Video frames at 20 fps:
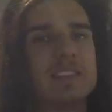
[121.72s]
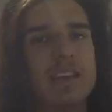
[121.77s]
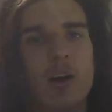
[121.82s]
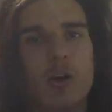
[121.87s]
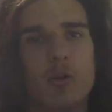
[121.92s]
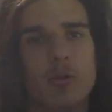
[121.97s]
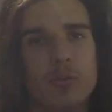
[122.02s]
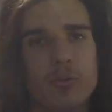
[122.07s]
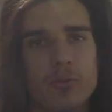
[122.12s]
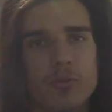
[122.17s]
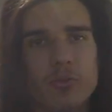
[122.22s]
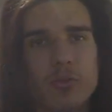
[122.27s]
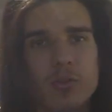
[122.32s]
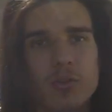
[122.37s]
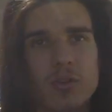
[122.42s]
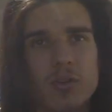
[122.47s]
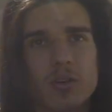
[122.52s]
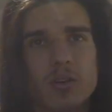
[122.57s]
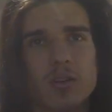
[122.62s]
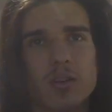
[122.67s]
self,
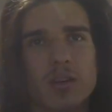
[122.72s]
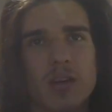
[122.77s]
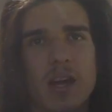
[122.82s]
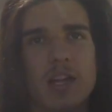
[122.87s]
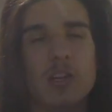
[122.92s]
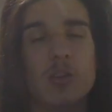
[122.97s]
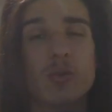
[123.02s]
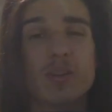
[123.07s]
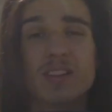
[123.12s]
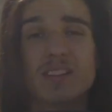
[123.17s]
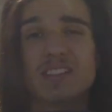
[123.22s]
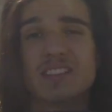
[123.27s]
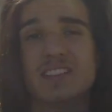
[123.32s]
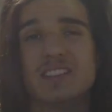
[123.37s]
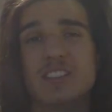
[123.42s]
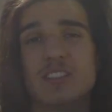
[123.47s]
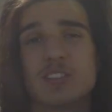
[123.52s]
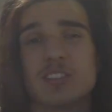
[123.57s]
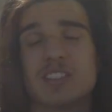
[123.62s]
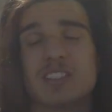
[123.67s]
and you can
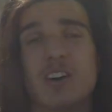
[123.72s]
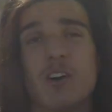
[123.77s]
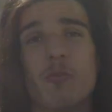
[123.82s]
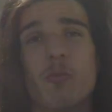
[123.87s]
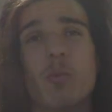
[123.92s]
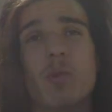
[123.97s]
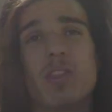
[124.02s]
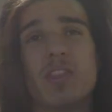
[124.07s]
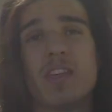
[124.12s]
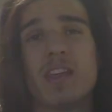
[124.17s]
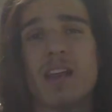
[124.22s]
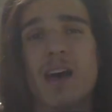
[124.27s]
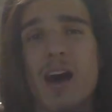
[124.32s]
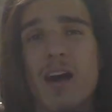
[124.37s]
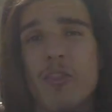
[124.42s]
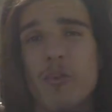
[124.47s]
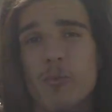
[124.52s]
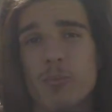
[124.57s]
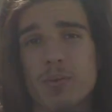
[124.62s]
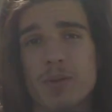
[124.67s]
see yourself within
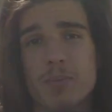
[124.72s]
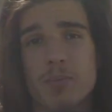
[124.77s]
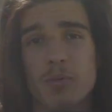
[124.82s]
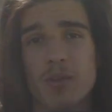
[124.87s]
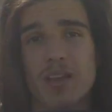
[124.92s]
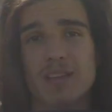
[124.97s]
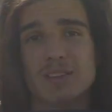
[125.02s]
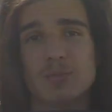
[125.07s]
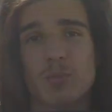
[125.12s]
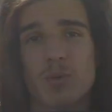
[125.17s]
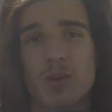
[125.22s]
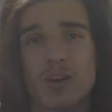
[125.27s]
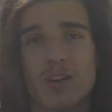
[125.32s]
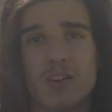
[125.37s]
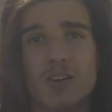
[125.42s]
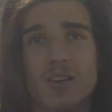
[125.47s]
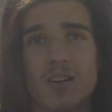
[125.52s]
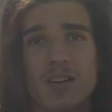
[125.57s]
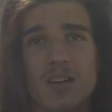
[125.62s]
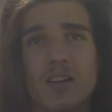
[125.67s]
other people as
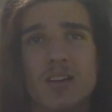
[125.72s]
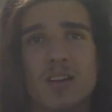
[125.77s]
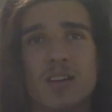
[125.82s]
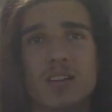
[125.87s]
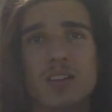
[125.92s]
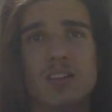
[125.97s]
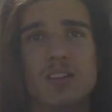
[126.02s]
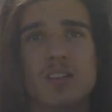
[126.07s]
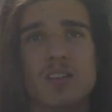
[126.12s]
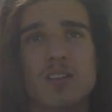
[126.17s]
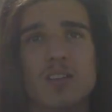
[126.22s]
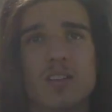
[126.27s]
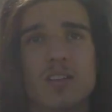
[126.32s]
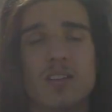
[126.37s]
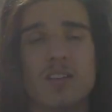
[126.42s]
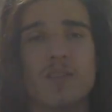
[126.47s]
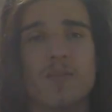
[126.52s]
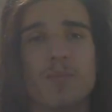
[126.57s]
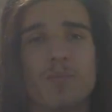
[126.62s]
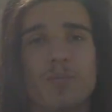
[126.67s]
well,
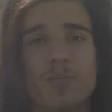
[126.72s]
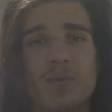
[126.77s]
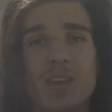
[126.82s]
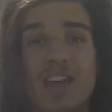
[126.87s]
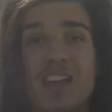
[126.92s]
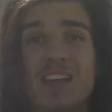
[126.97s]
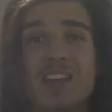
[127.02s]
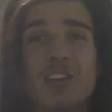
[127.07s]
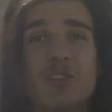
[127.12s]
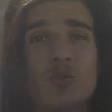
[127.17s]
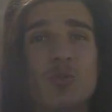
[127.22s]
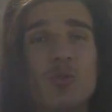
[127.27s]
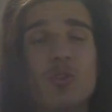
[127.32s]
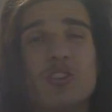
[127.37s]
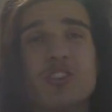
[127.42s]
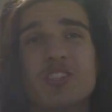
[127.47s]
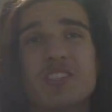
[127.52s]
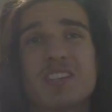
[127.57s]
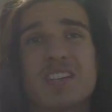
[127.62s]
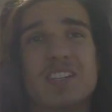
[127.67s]
and you do
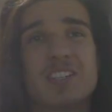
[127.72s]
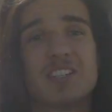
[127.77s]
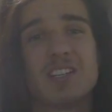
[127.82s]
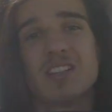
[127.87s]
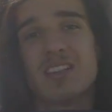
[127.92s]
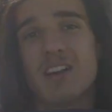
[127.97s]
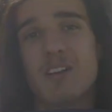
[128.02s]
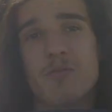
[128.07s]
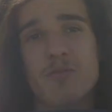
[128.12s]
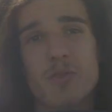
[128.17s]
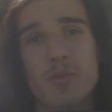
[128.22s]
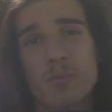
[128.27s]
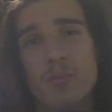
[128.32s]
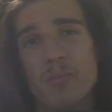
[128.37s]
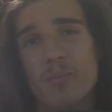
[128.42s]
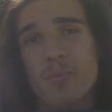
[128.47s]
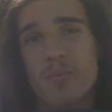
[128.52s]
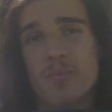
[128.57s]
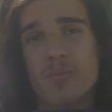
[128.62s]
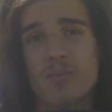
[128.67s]
it just because you love them,
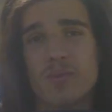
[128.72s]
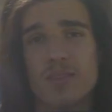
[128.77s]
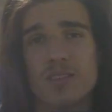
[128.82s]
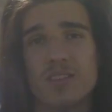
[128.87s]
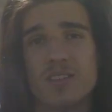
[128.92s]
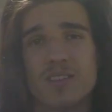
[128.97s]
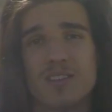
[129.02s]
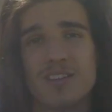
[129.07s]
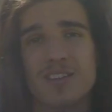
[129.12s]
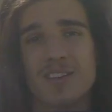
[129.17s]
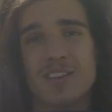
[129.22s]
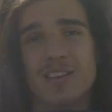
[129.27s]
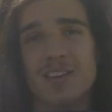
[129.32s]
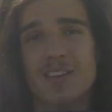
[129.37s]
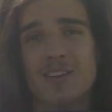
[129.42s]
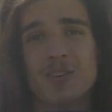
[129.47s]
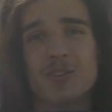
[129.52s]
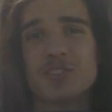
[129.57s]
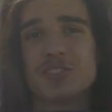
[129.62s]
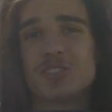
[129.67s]

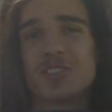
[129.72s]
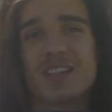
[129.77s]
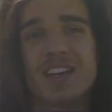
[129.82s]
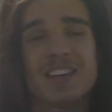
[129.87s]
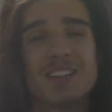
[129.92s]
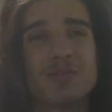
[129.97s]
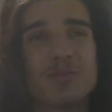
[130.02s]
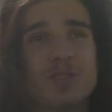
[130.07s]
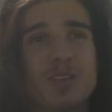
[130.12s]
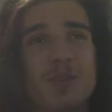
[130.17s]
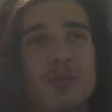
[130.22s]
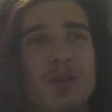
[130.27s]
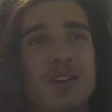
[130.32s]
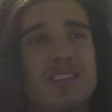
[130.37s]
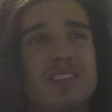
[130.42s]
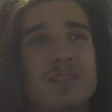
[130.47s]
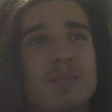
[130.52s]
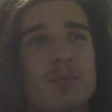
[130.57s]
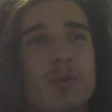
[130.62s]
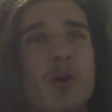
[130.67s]
you know. So that's really what
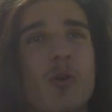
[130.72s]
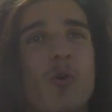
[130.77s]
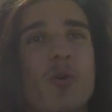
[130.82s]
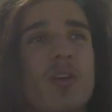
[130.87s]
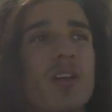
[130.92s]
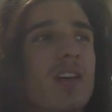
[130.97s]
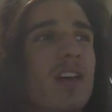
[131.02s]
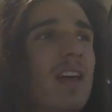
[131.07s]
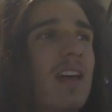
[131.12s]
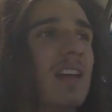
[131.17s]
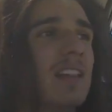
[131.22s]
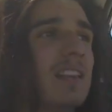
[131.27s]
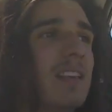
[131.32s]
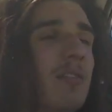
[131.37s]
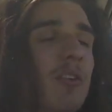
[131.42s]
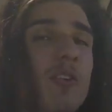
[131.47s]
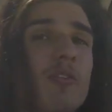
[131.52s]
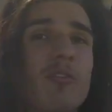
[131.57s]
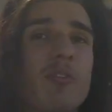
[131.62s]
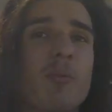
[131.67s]
it's about.
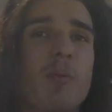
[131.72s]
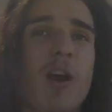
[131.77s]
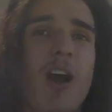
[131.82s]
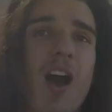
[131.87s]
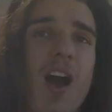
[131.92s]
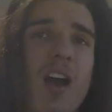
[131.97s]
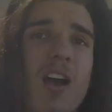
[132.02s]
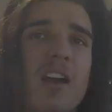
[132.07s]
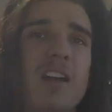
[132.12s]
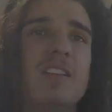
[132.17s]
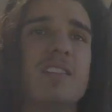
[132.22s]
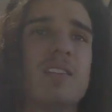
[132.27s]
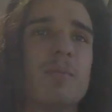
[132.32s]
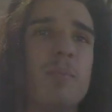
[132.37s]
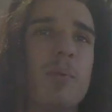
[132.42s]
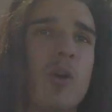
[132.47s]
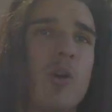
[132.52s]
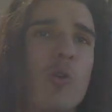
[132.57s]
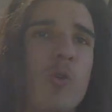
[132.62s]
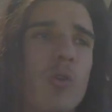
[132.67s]
Living from your heart is
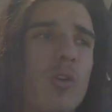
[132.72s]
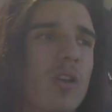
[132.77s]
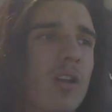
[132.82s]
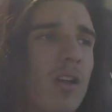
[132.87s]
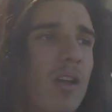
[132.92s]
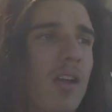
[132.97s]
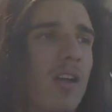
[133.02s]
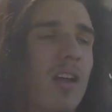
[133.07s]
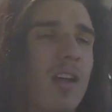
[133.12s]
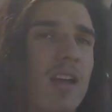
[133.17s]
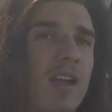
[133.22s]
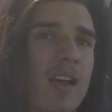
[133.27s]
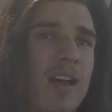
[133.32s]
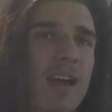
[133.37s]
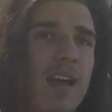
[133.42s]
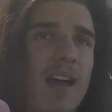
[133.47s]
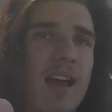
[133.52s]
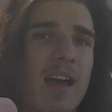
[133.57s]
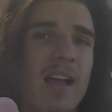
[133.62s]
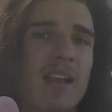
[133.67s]
about
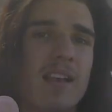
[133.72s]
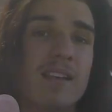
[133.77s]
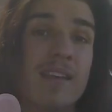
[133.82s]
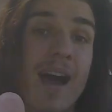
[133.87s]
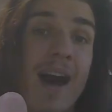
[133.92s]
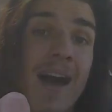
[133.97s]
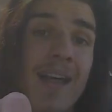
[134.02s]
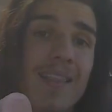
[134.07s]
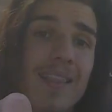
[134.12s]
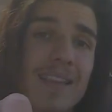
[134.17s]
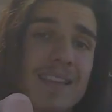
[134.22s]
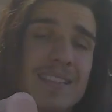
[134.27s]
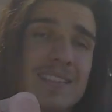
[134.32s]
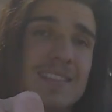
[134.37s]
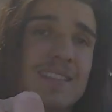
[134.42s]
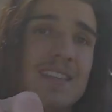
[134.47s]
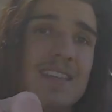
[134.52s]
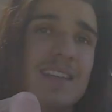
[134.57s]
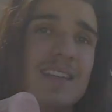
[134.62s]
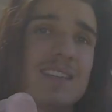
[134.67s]
not
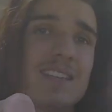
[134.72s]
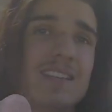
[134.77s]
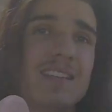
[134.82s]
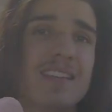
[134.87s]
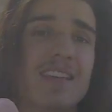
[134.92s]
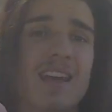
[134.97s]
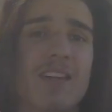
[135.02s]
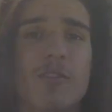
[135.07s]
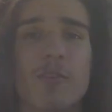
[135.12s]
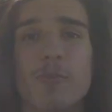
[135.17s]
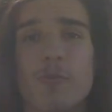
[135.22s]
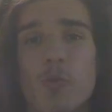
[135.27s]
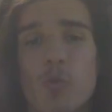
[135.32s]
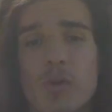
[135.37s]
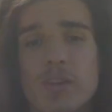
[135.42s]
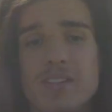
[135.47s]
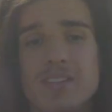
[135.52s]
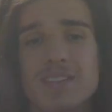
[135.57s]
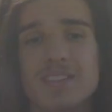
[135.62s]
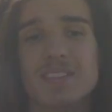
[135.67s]
listening to the other
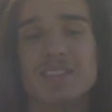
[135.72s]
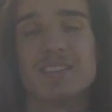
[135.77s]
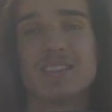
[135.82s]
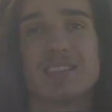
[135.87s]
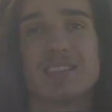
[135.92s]
voices,